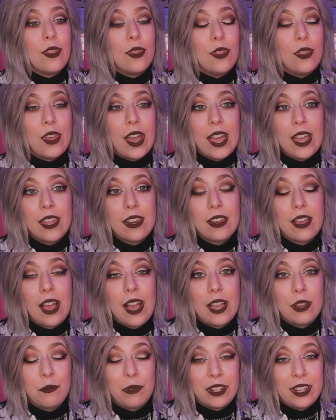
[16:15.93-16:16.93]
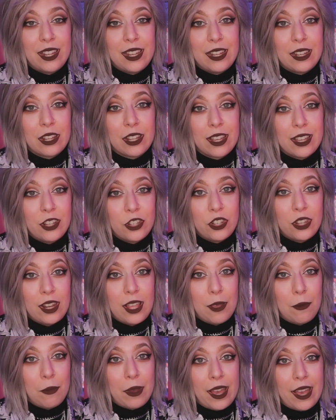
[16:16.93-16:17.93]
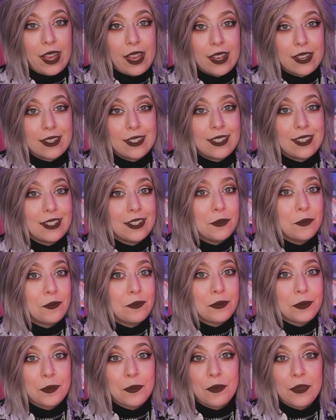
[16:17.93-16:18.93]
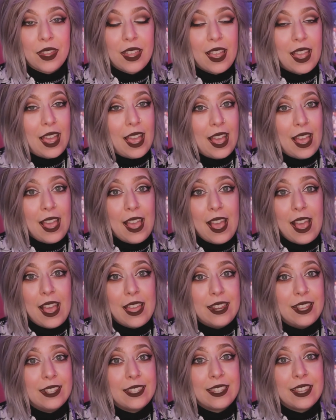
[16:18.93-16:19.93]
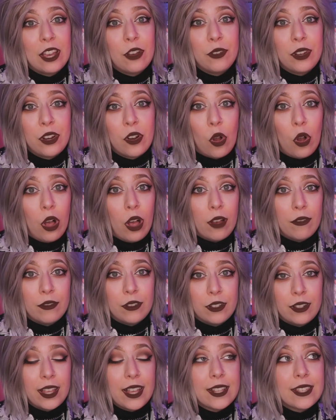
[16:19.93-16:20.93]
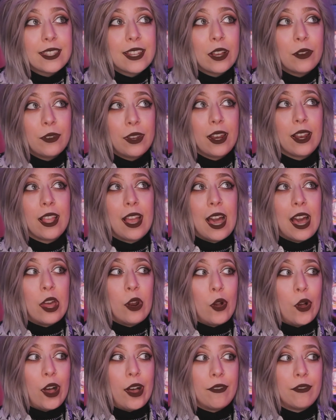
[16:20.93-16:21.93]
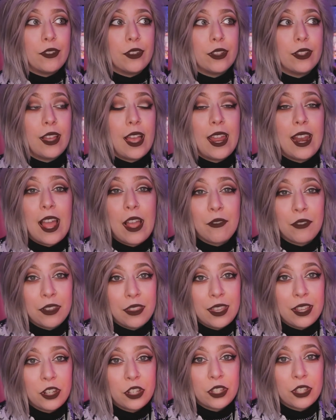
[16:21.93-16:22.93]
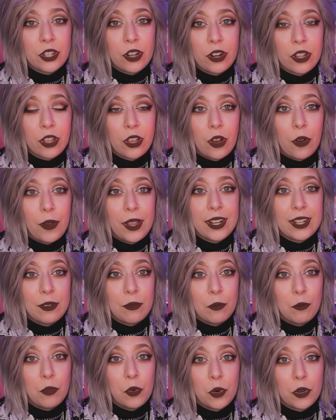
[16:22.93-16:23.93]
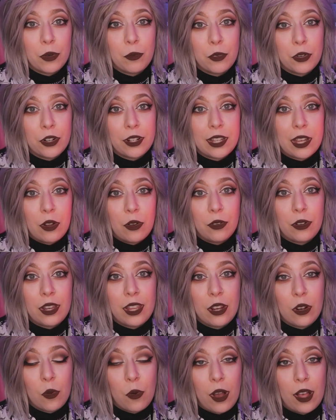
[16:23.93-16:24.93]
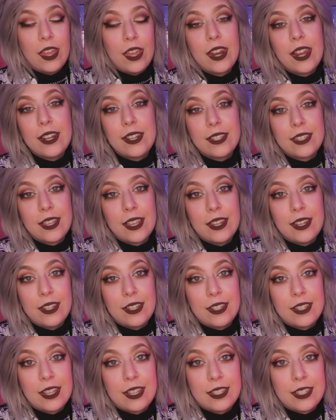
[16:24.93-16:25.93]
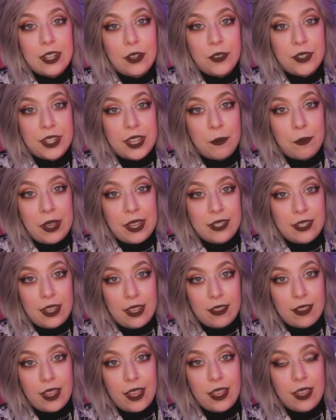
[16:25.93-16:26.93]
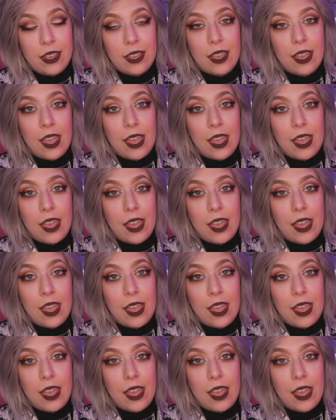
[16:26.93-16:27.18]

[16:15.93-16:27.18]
Then I played Genshin Impact, and it sounded awful. It sounded god-awful, and everything just started going more and more down in quality. Then I decided to test out Dead by Daylight,